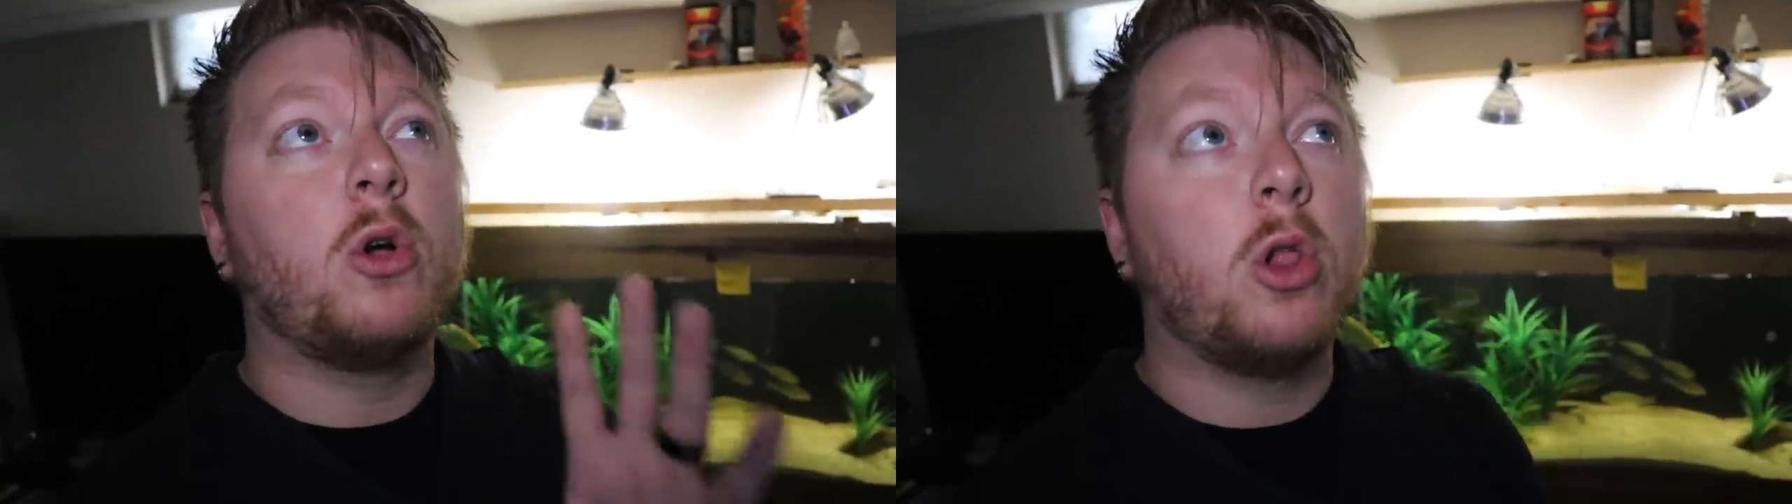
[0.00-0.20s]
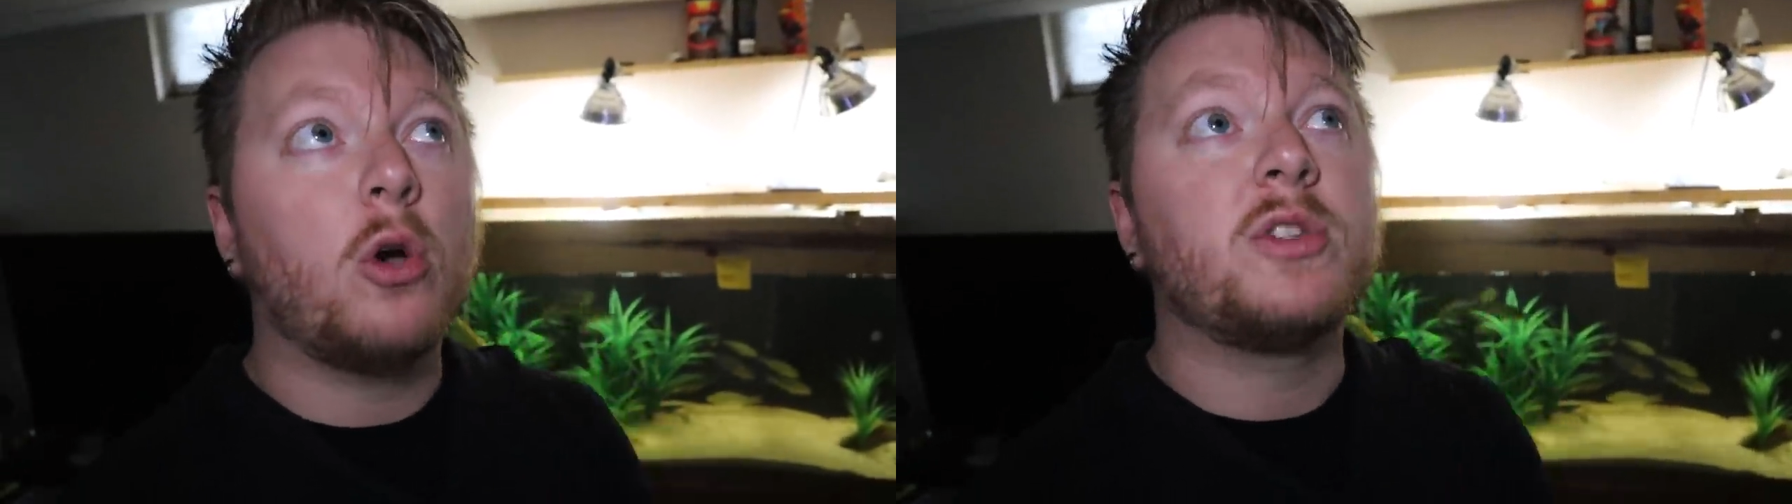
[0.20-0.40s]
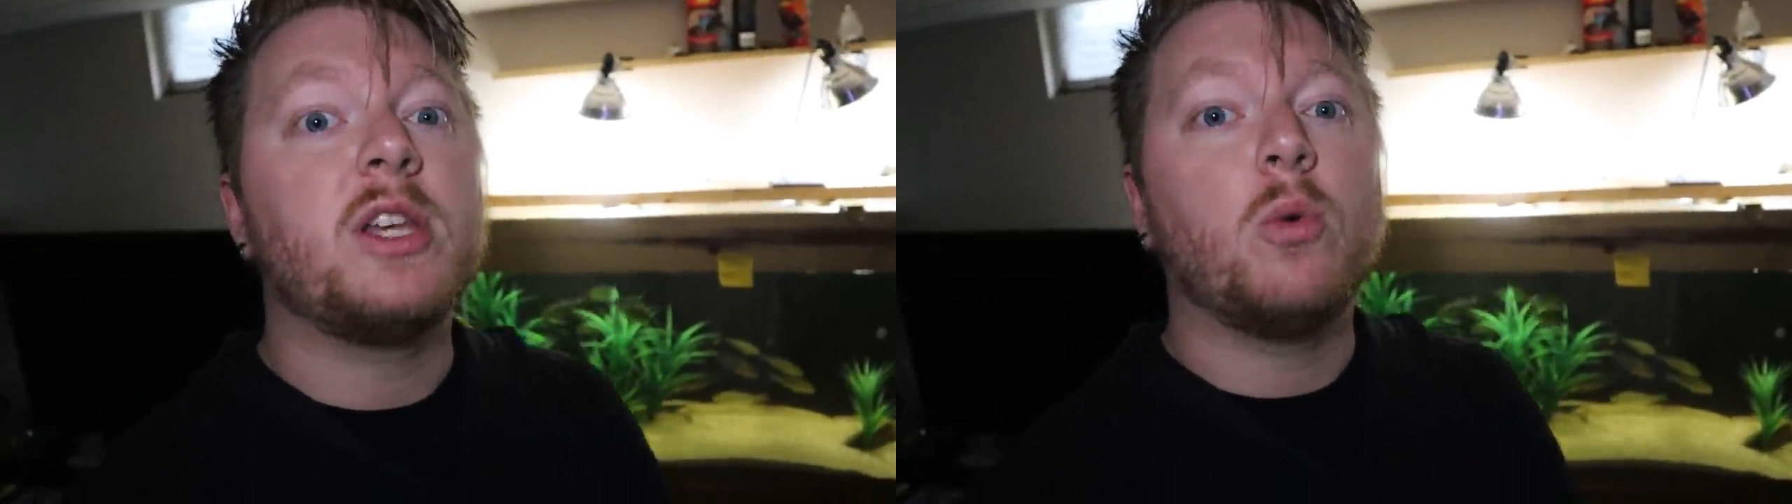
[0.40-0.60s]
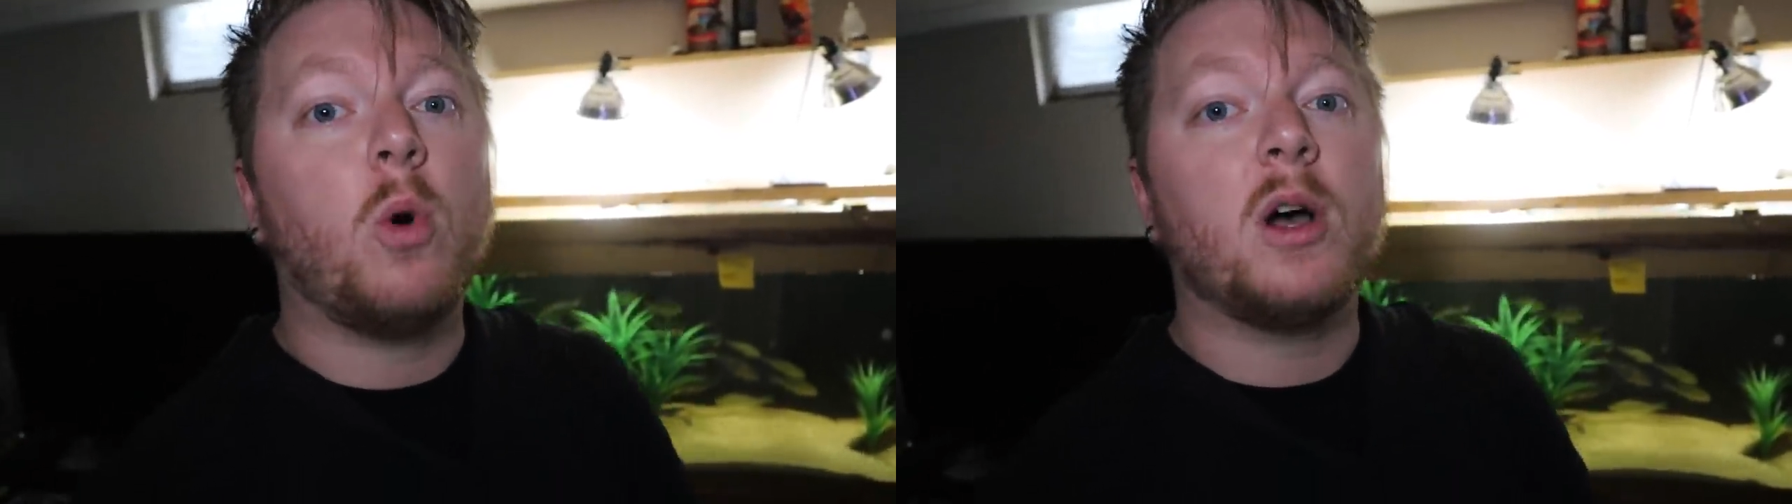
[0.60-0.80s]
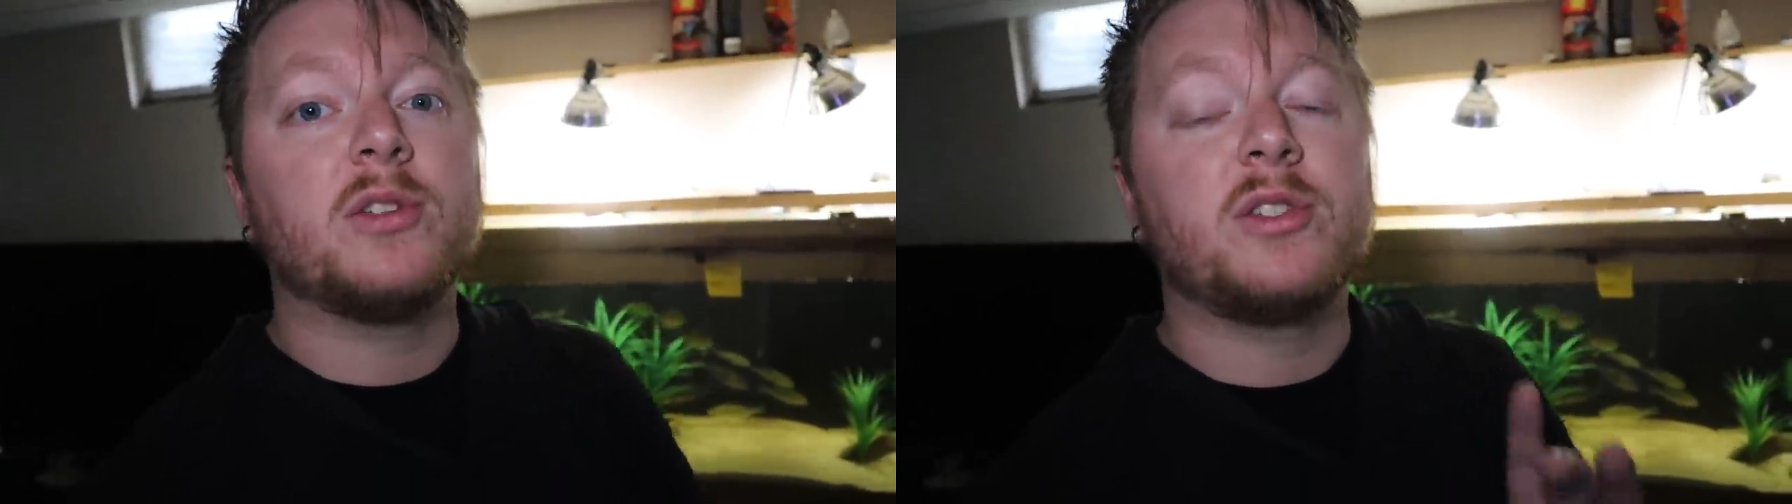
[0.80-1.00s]
close he
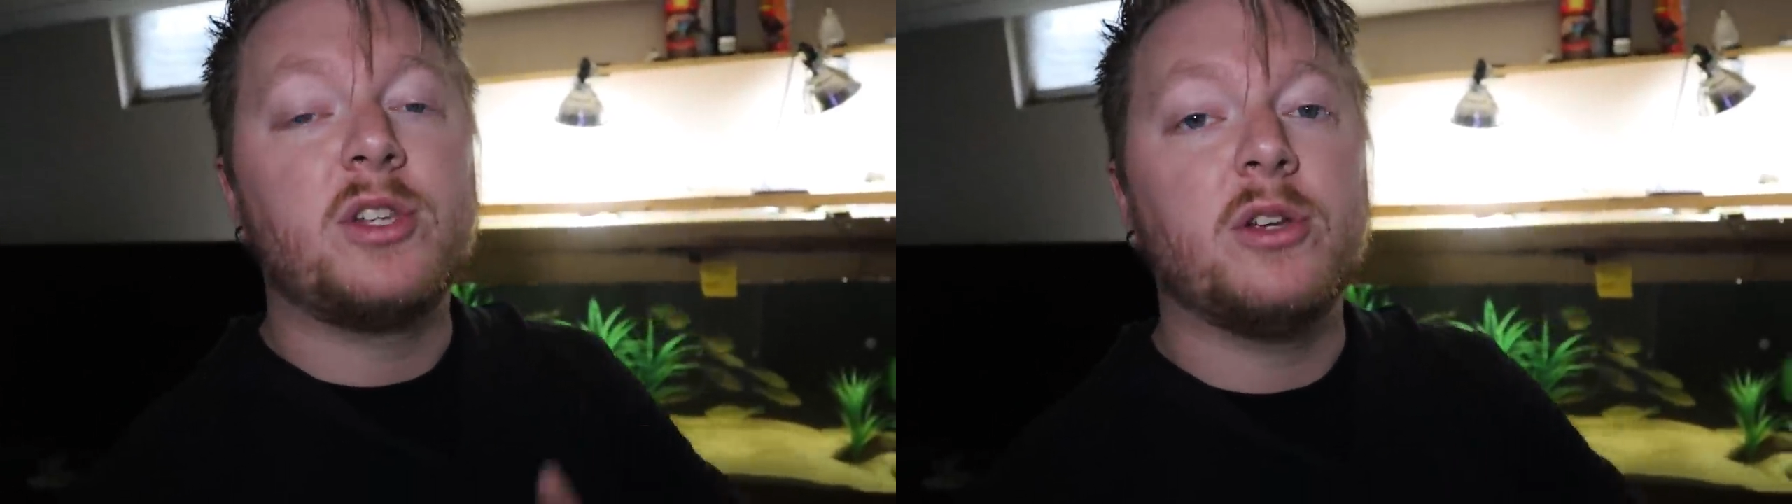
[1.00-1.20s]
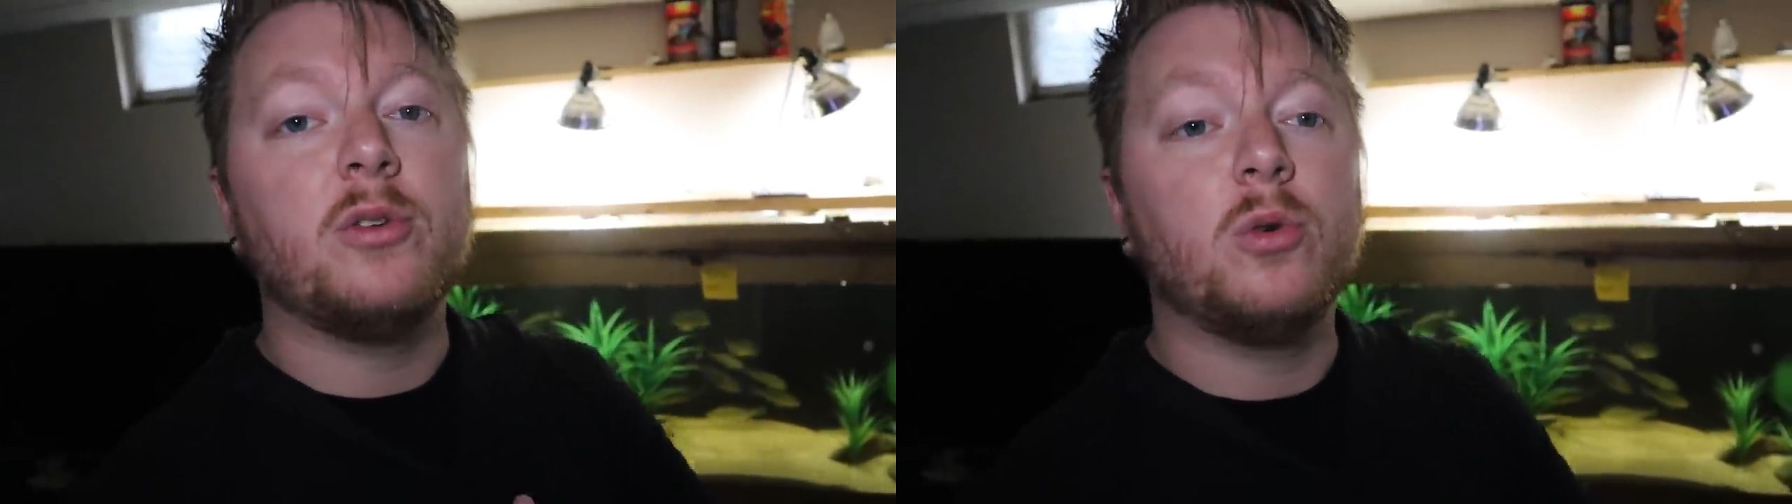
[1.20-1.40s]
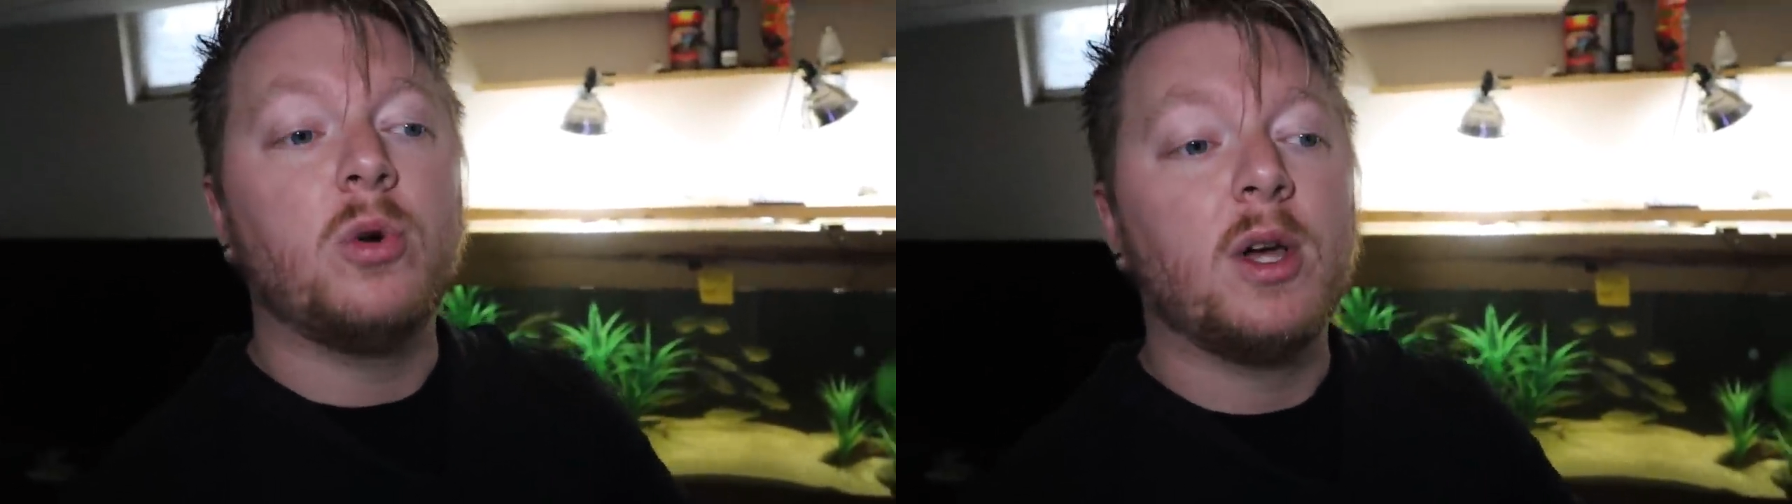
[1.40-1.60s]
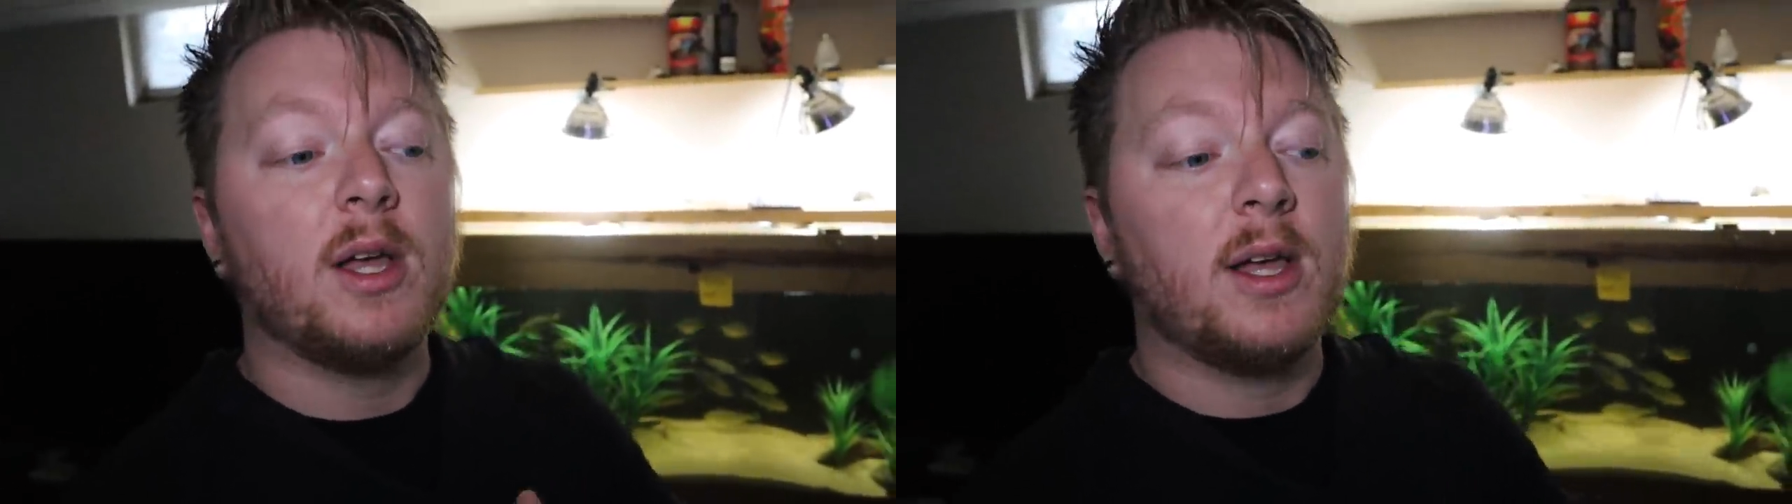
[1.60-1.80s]
was to